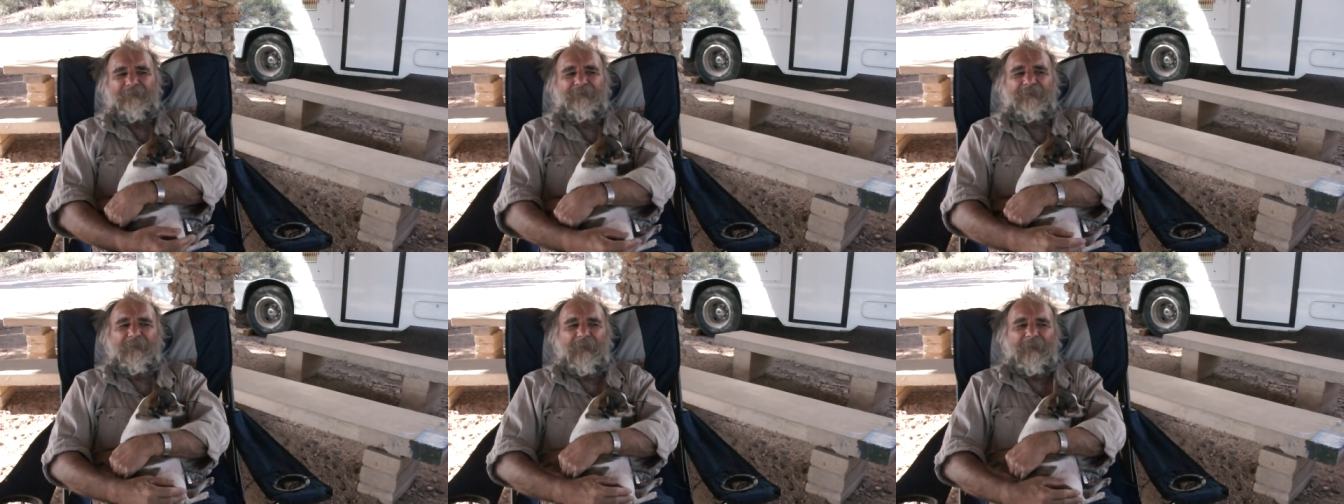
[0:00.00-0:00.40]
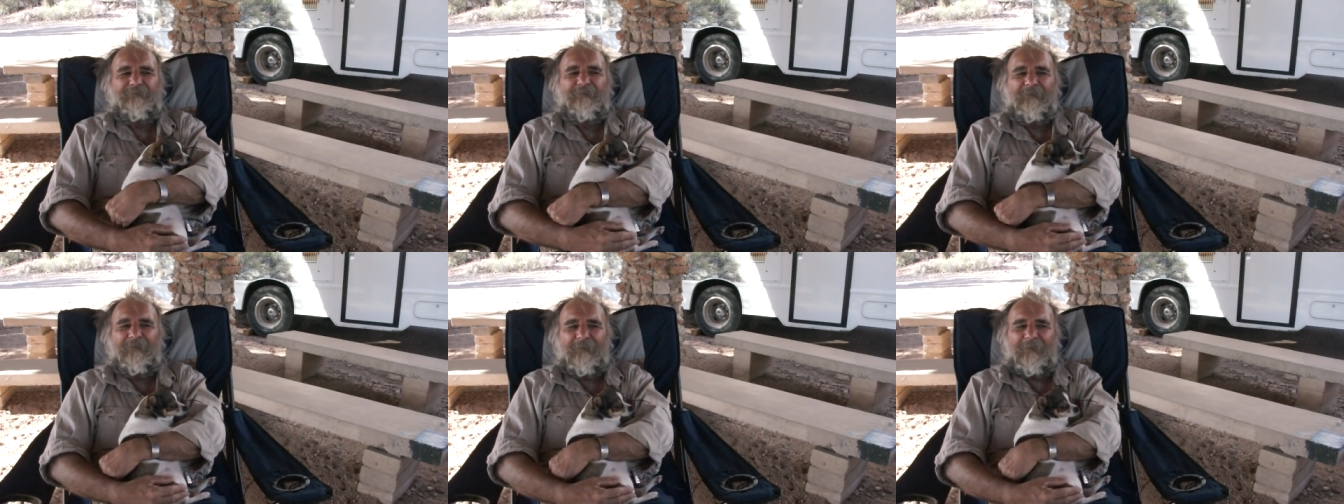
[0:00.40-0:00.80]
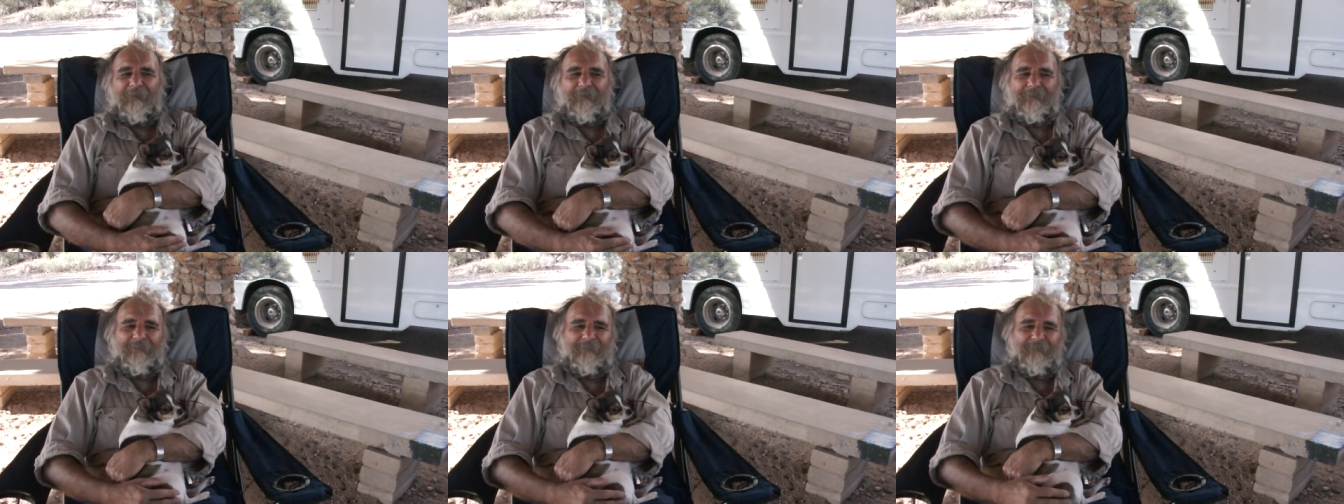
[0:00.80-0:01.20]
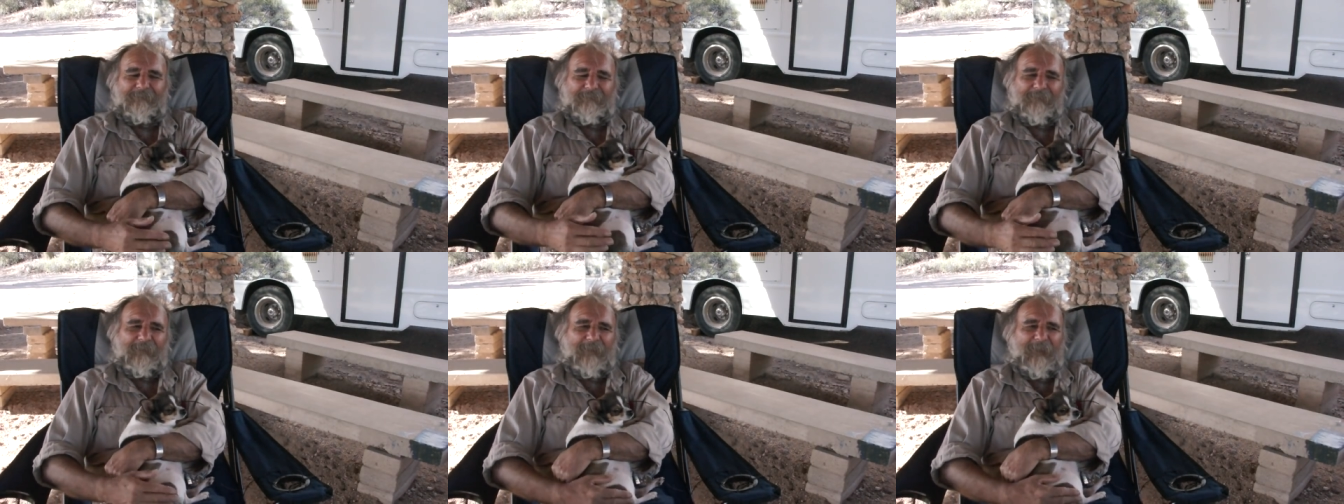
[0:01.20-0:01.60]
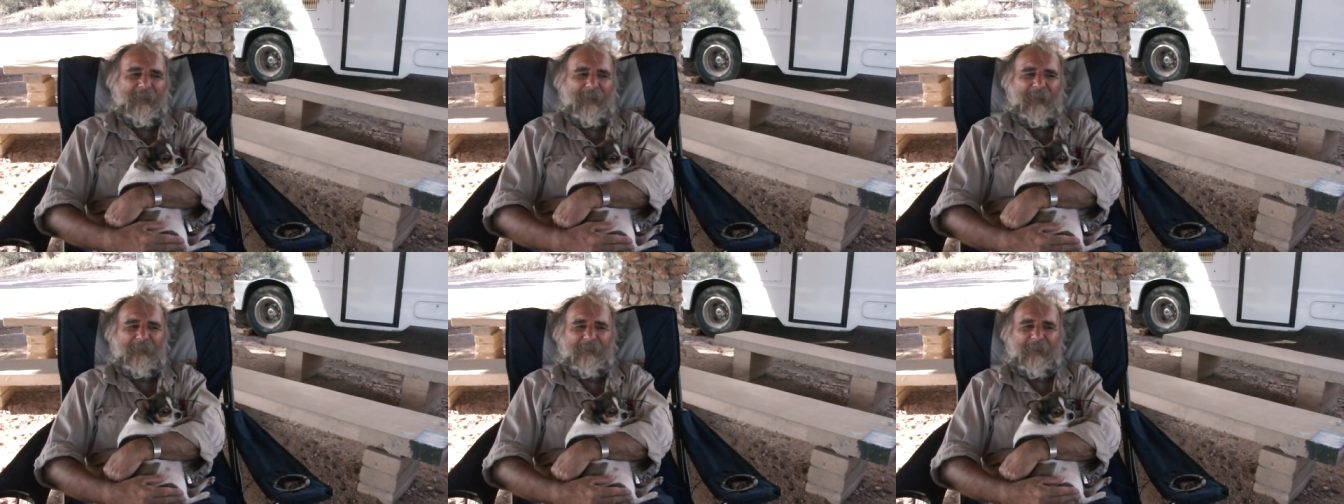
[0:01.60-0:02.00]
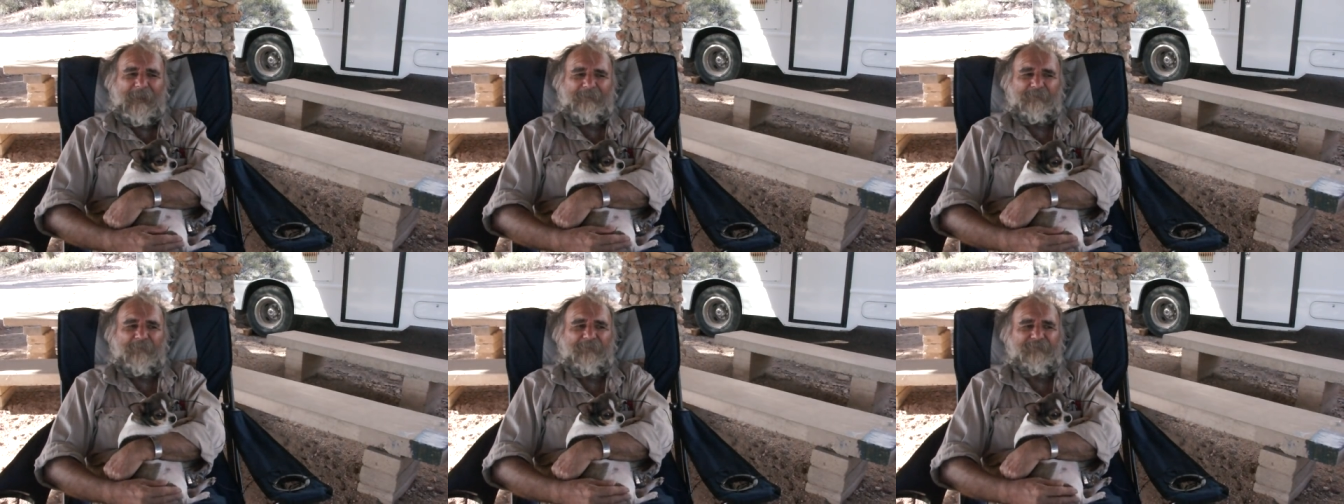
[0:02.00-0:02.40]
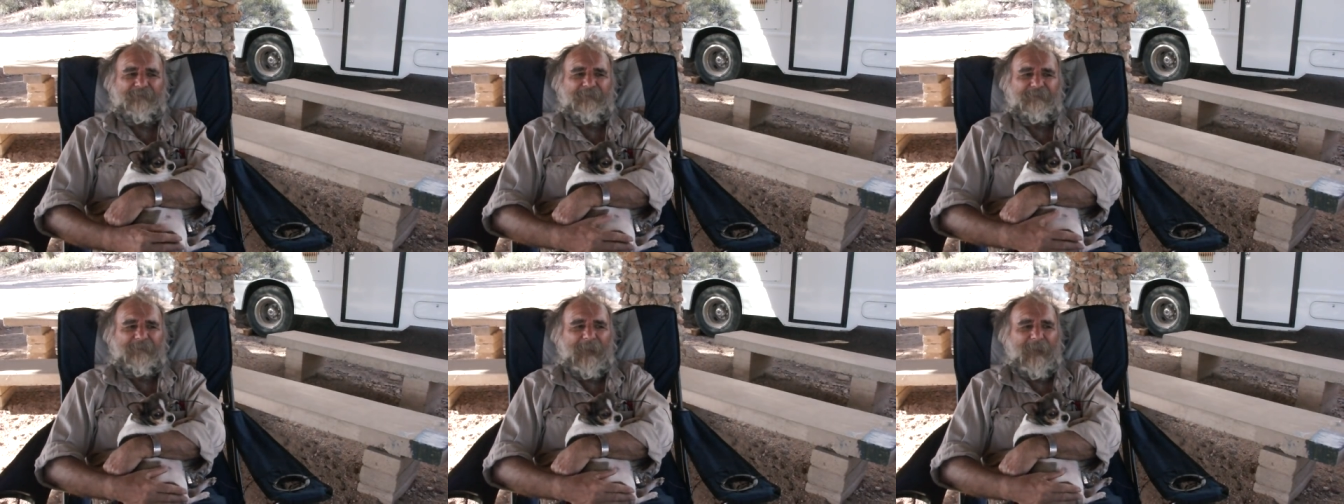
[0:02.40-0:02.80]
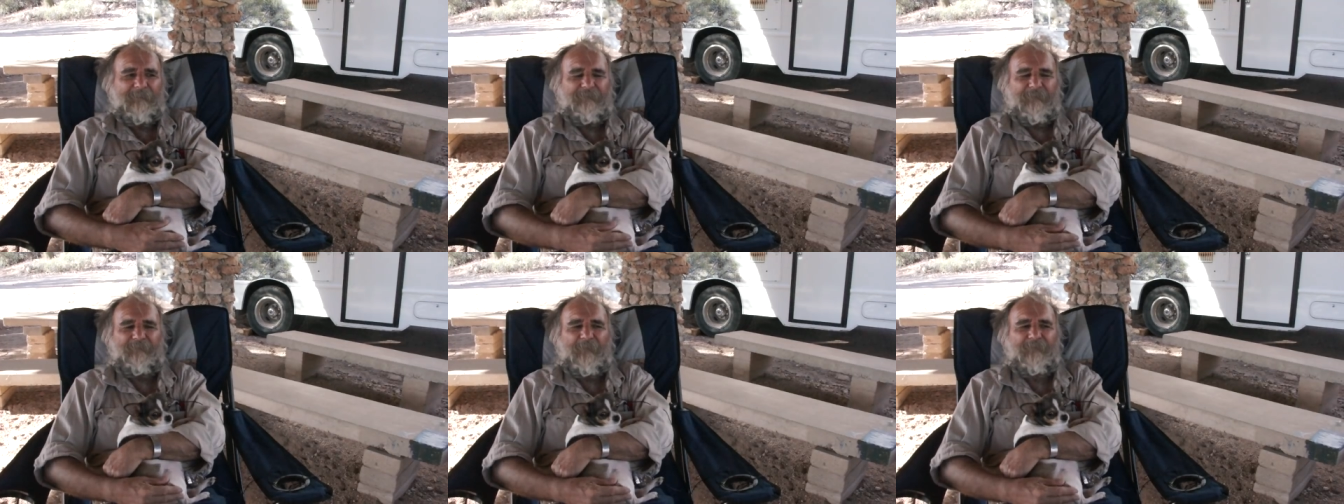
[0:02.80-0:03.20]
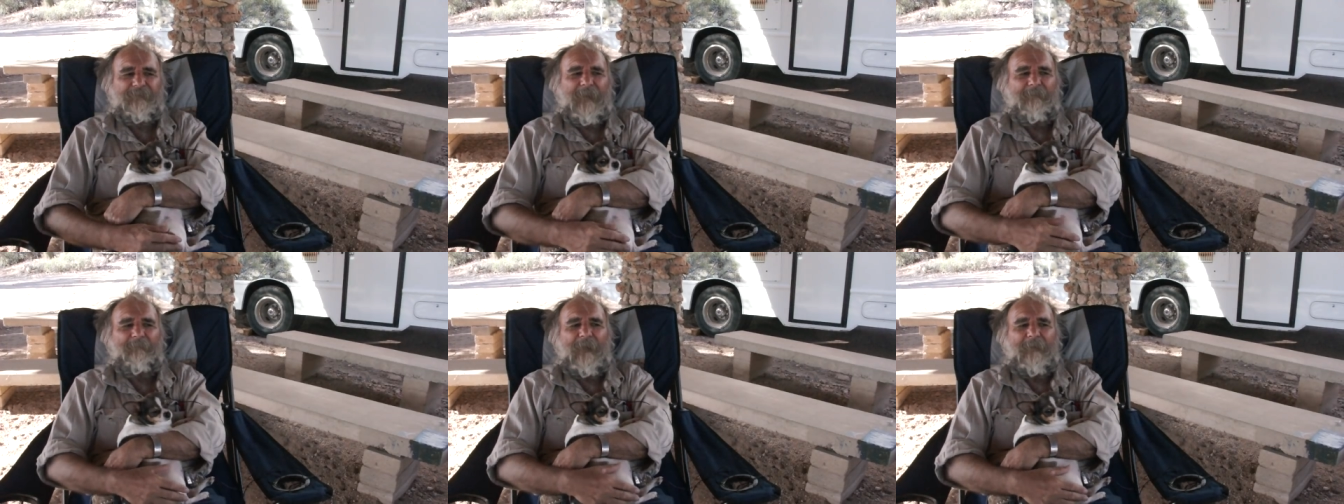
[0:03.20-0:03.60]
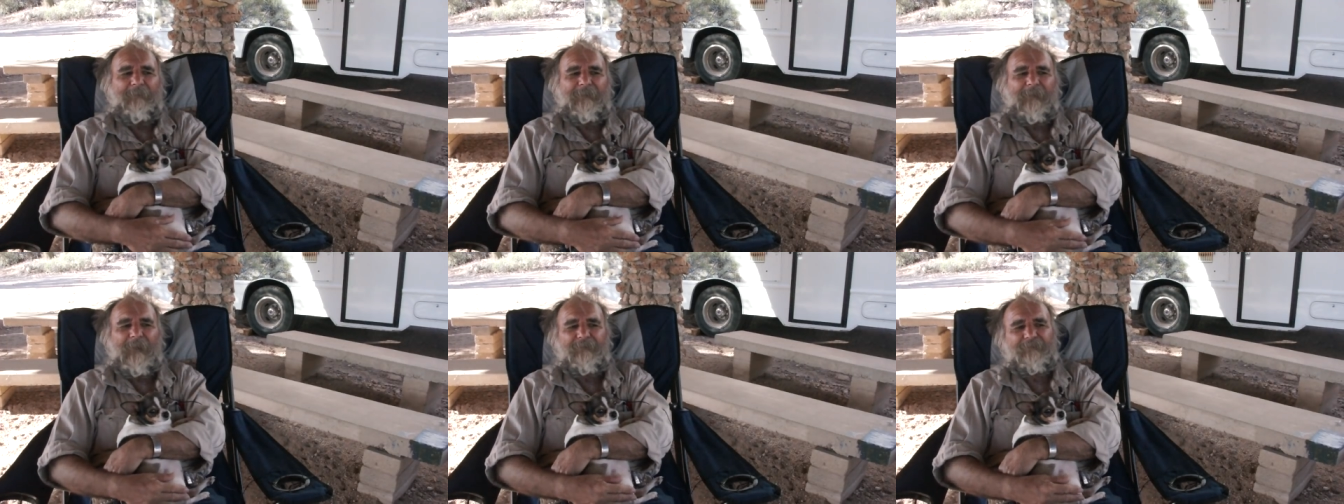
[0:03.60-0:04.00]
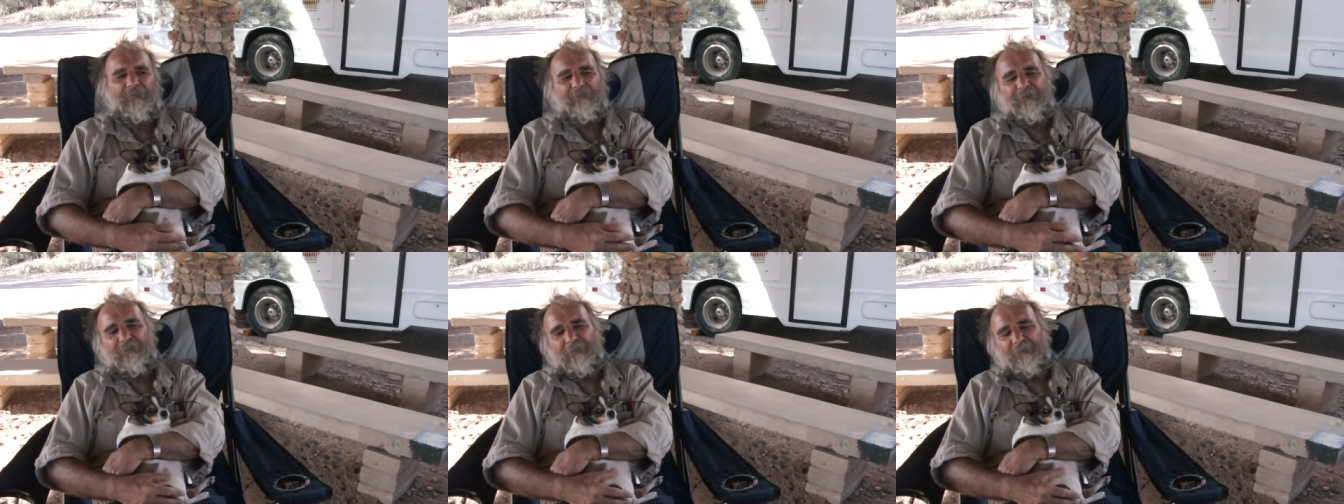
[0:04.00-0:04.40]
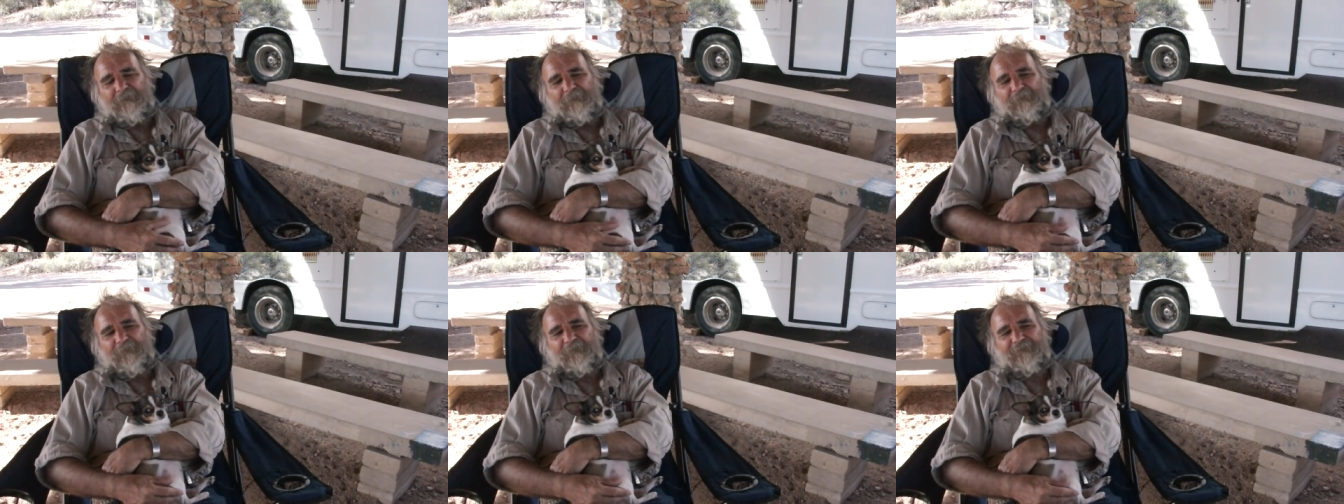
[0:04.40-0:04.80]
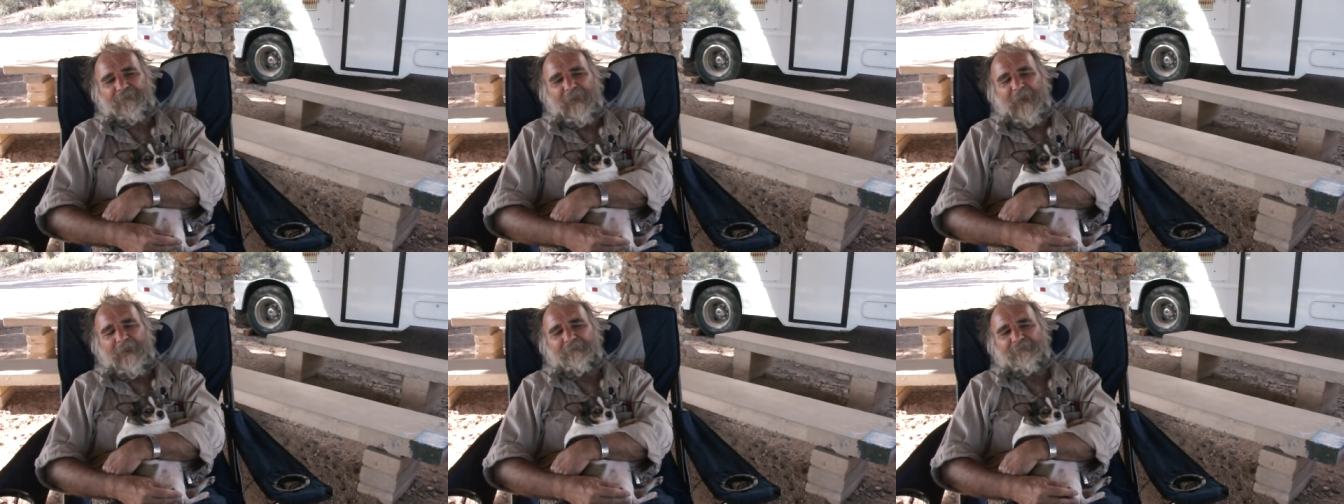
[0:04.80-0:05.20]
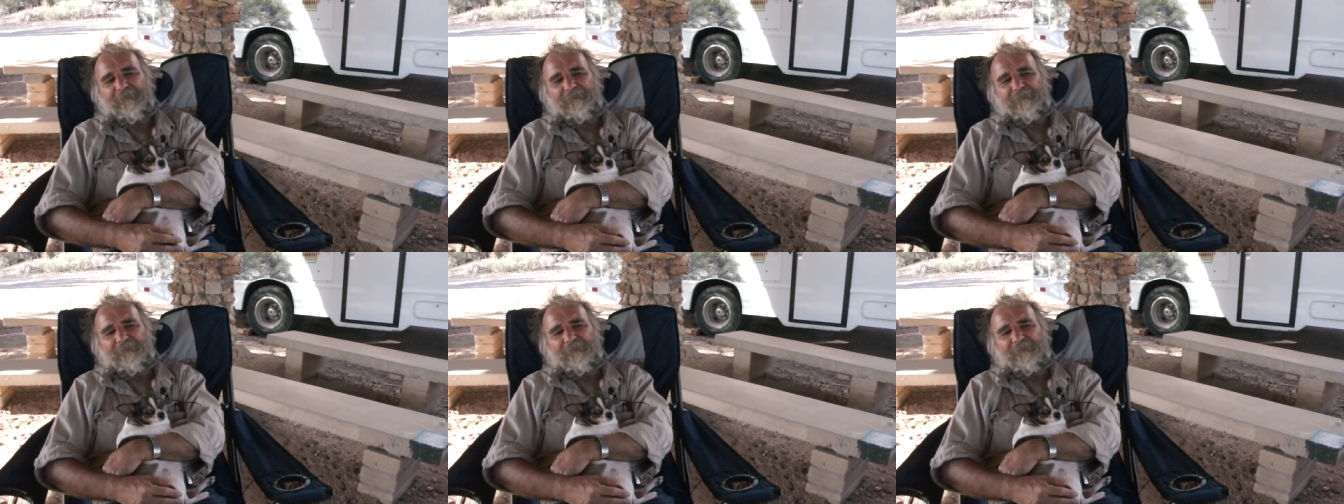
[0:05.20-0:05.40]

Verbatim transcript: I see, I see, uh, getting it out? I, I, I saw it three times. The first time Bob and I saw the, the first time.